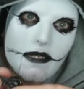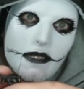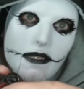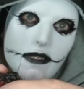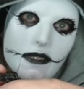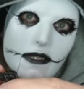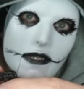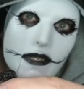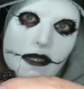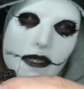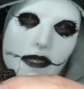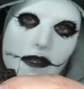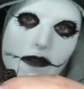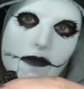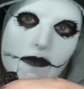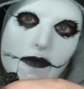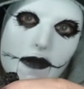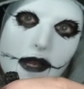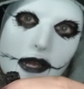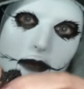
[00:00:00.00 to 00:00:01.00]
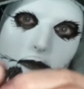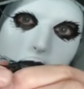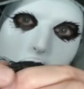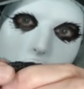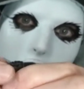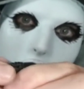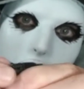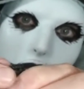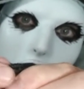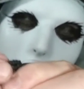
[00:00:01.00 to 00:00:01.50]
is a
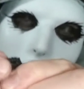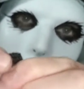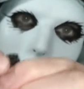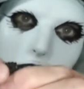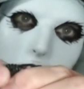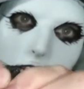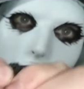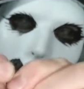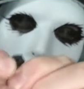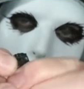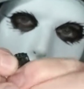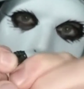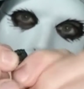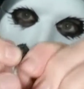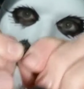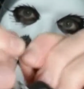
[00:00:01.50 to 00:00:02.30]
grapple gun